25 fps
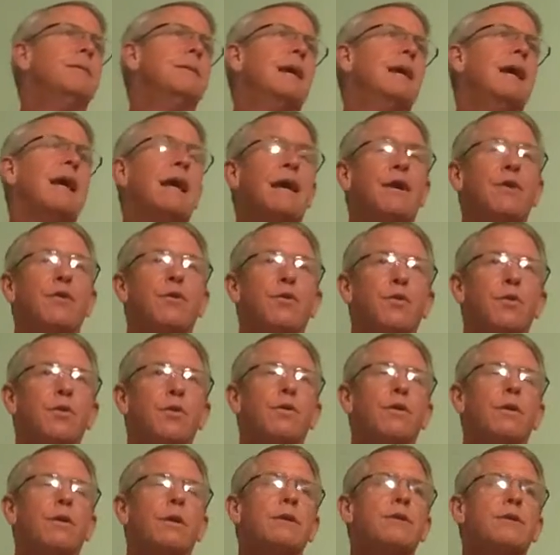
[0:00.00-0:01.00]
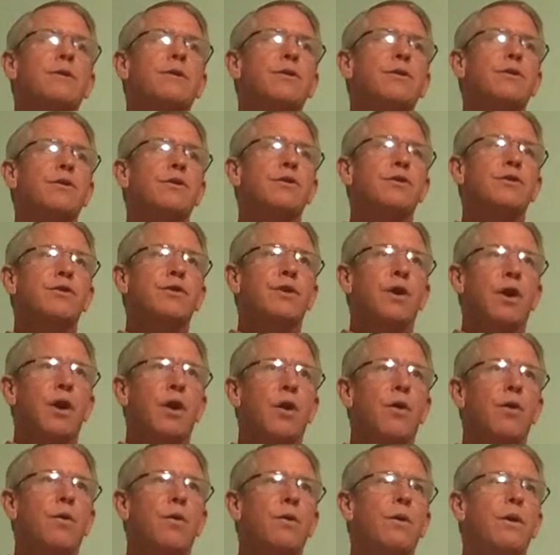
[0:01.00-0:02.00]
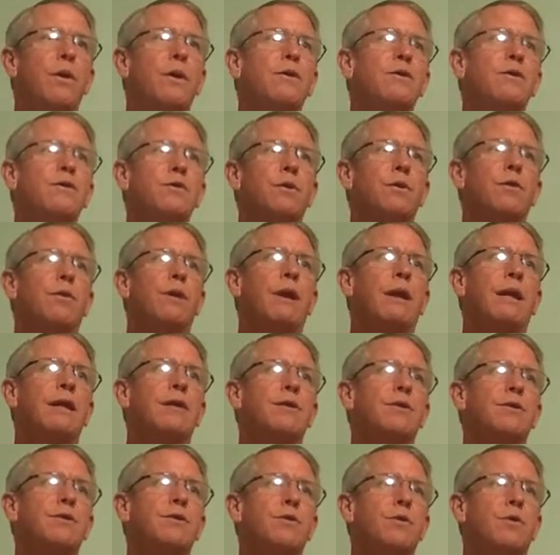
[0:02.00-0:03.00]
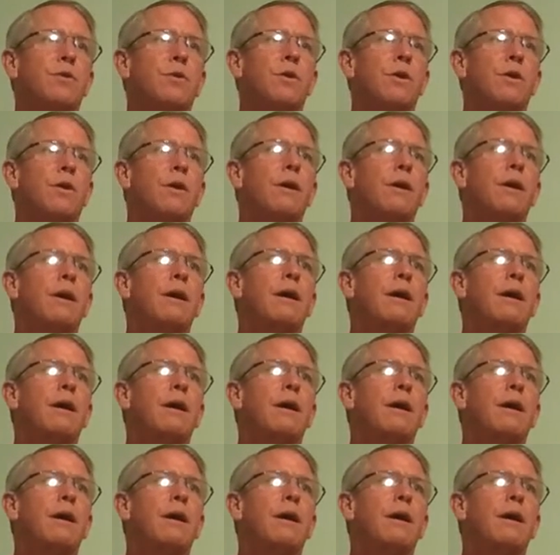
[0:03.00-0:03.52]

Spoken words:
encourage to go to a running store,